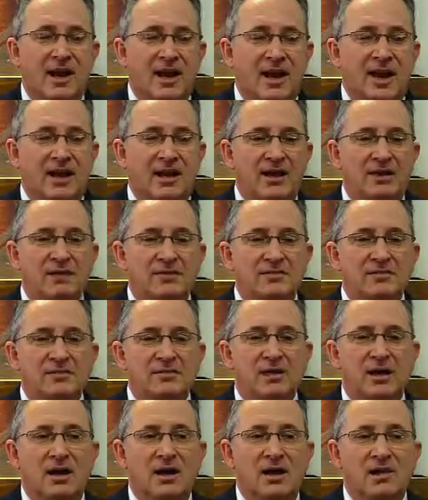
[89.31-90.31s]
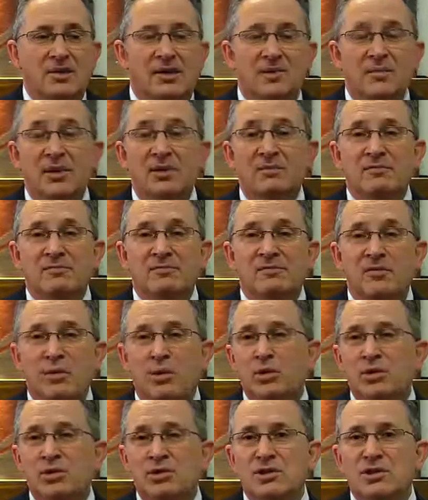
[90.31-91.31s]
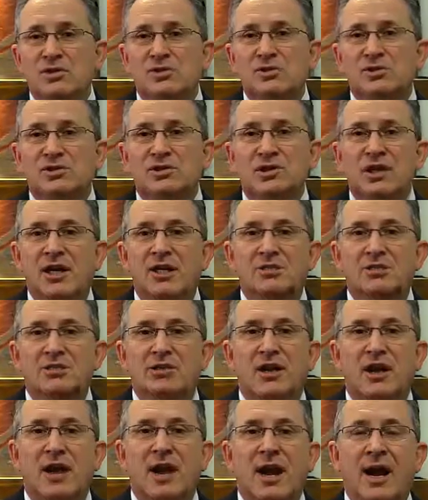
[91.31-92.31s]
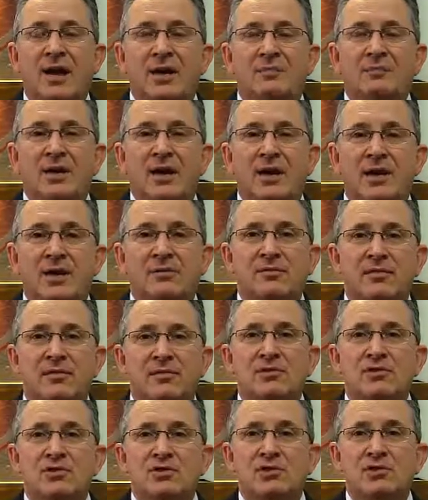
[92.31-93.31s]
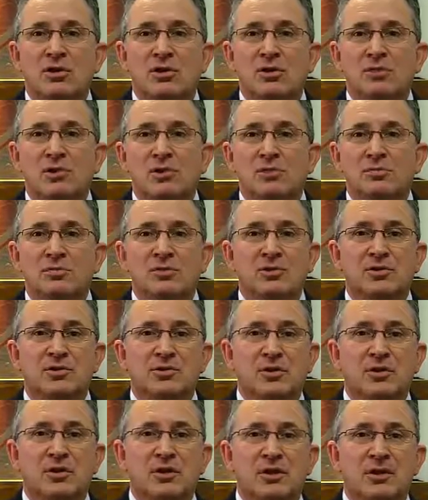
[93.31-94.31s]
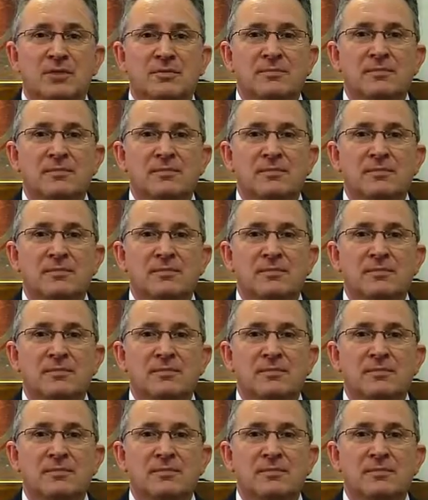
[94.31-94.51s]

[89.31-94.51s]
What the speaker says: And they're being forced to change their behavior slowly but surely.